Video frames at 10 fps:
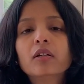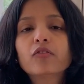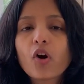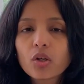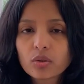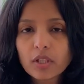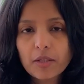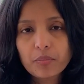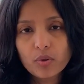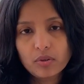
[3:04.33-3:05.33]
Follow
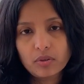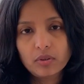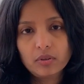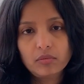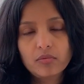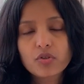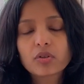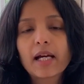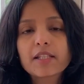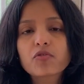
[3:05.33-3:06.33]
that protocol. So
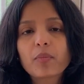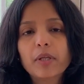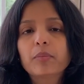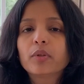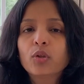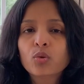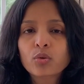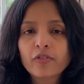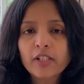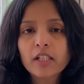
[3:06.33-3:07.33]
that's for people who
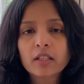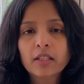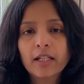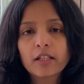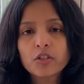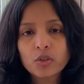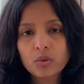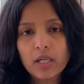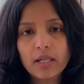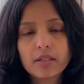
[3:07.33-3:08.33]
feel they can do
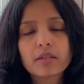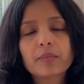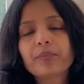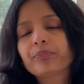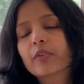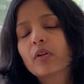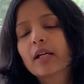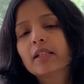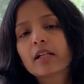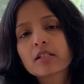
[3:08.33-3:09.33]
that,
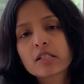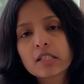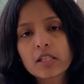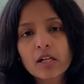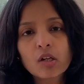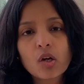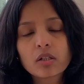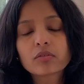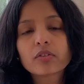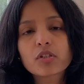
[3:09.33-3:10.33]
right? There are a lot
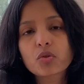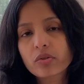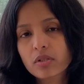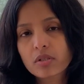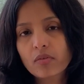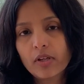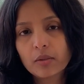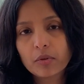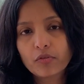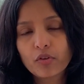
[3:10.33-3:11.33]
of resources
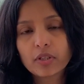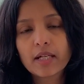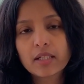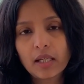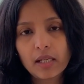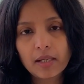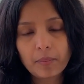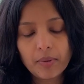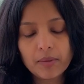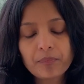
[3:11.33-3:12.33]
available for that
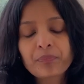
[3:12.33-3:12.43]
AIP.